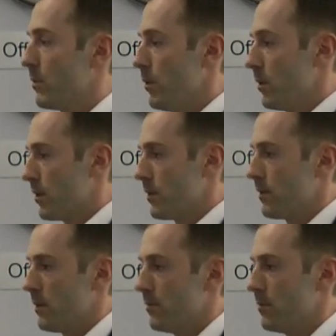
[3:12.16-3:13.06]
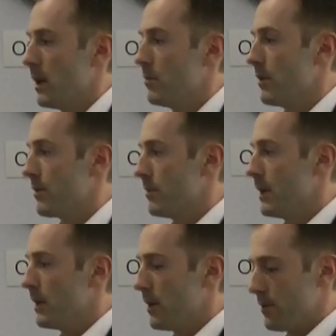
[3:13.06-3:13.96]
the world, from Melbourne,
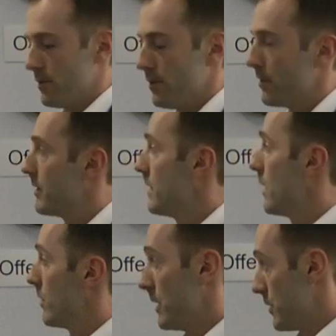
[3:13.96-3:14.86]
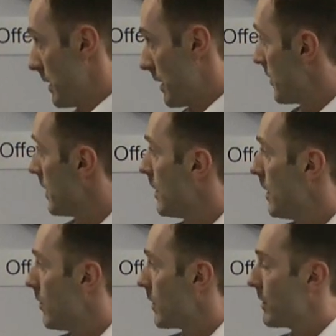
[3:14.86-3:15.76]
Australia to Santiago del Chile,
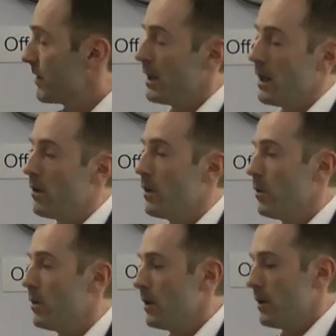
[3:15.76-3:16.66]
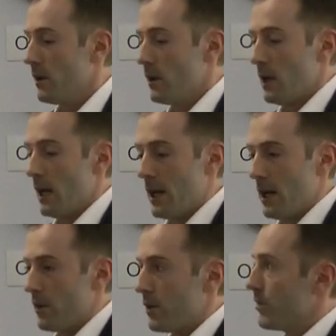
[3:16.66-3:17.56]
what we see here on the wall.
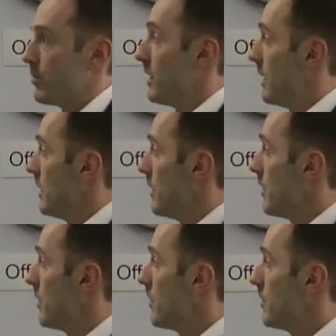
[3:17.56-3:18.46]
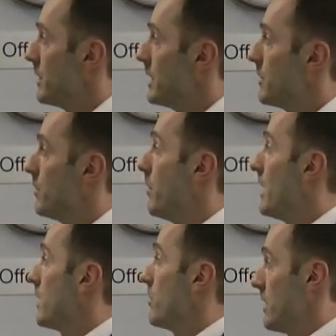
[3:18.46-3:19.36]
And this is really to
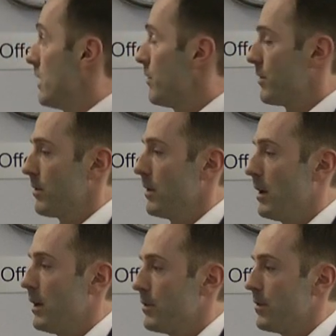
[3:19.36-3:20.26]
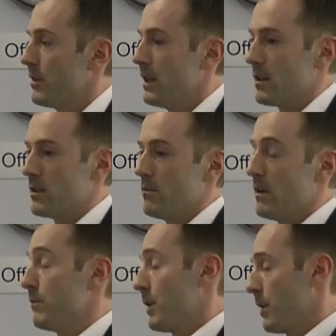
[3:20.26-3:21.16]
remind ourselves to see actually
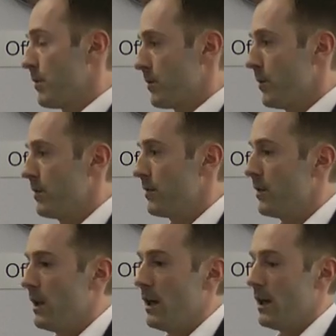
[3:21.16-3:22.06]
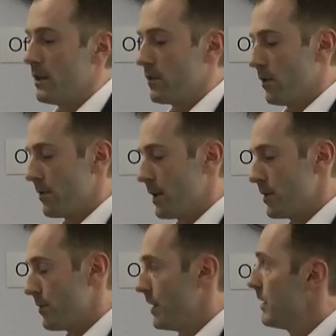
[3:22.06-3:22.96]
where we've got customers, and it's also
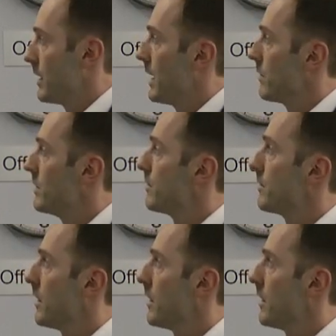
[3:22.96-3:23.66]
actually to indicate we